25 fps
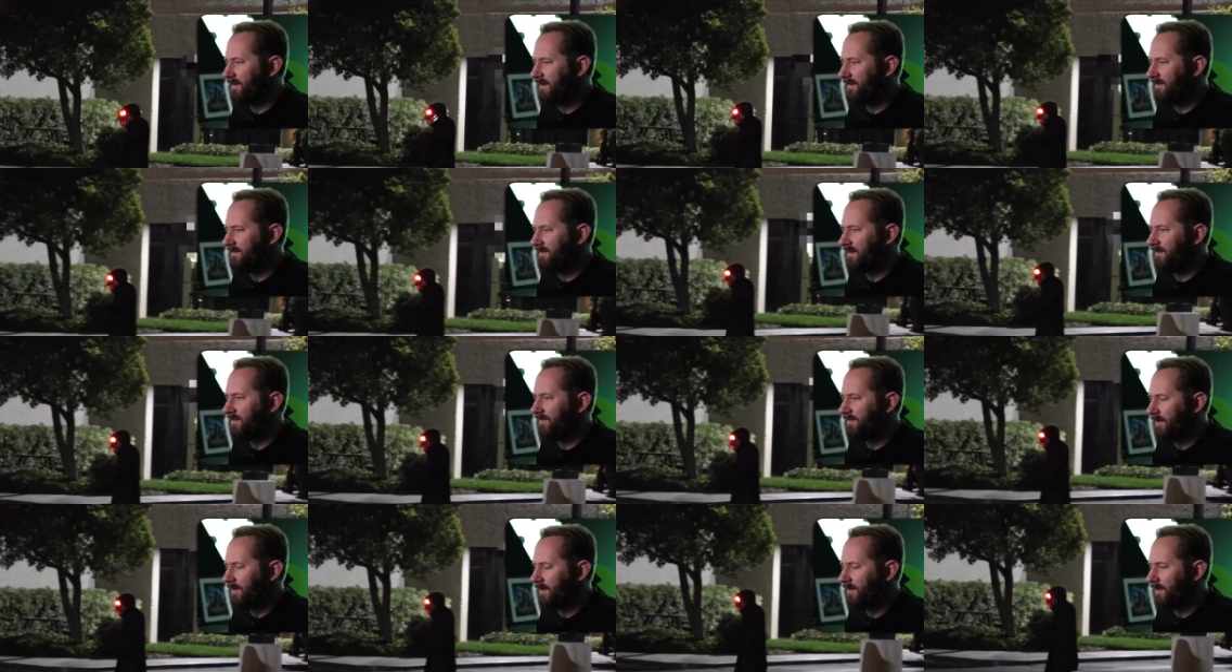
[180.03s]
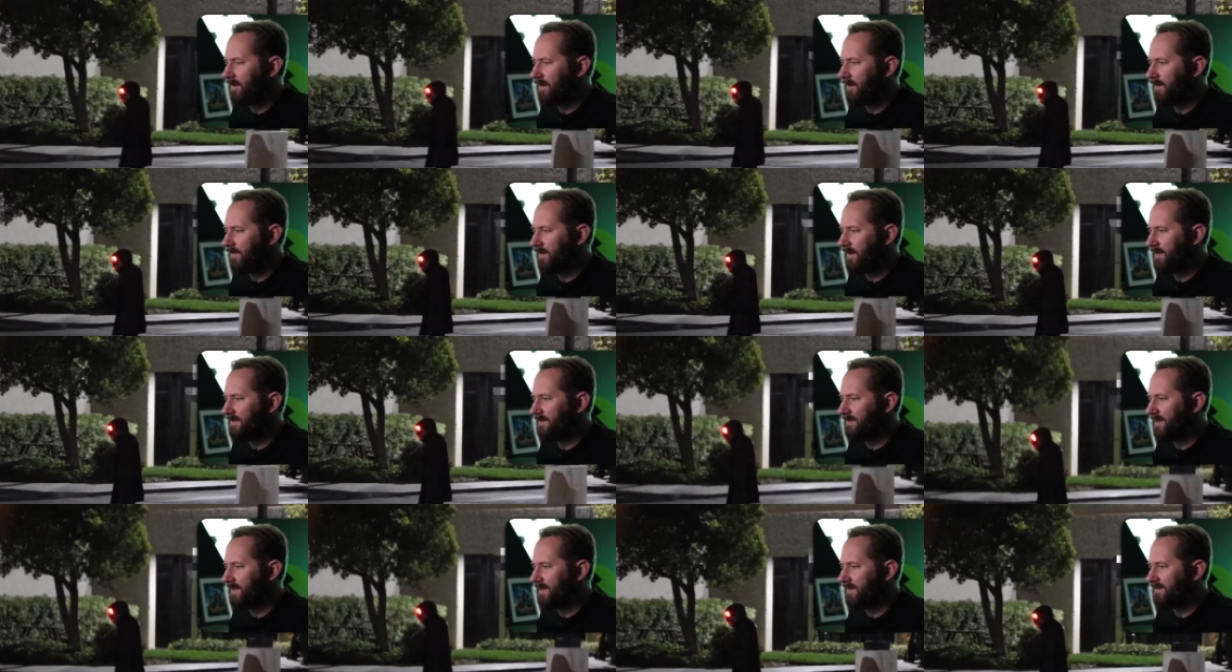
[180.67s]
He says Virgo, and then
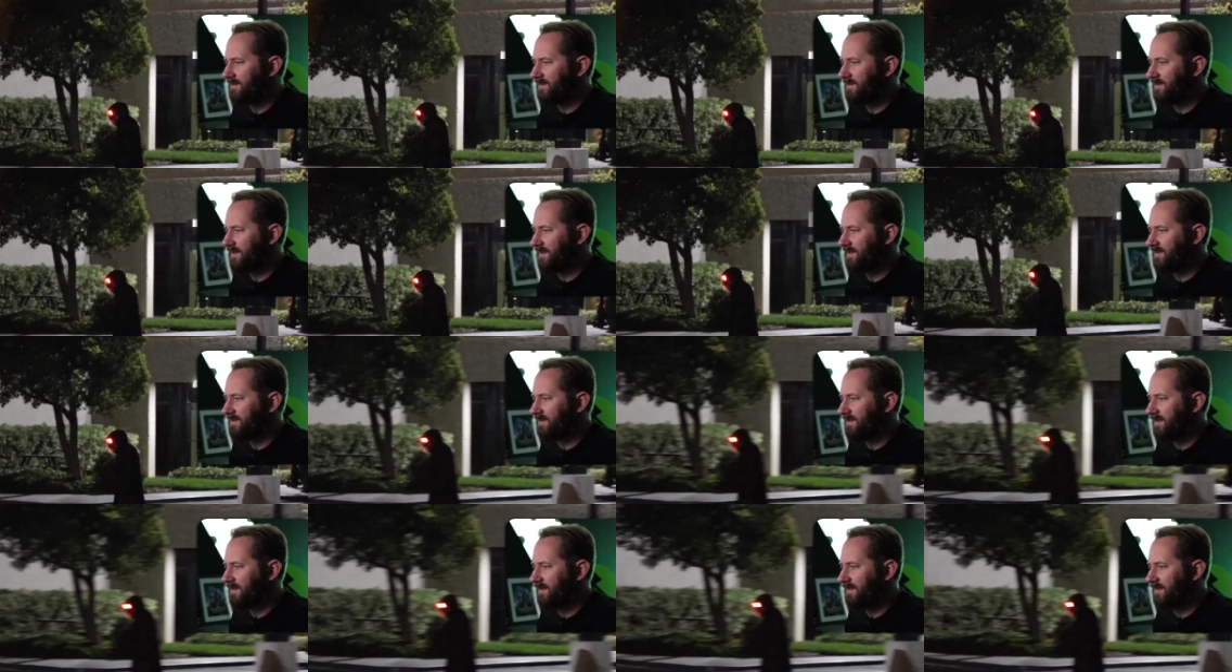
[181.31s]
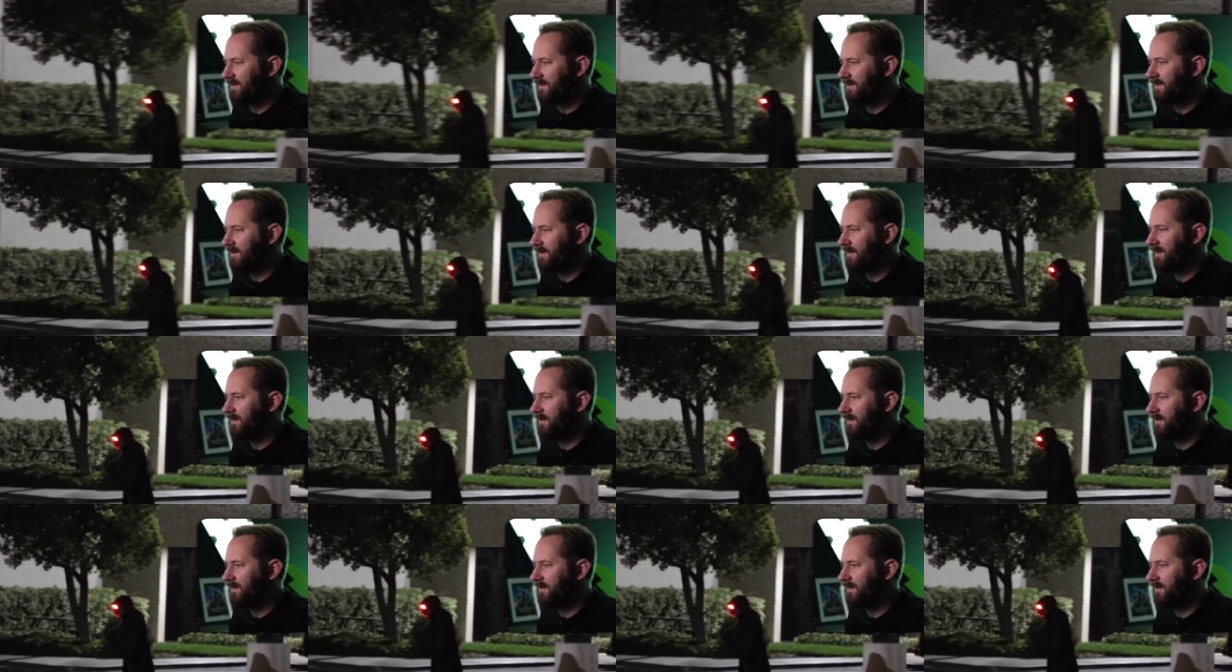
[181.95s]
he says 16,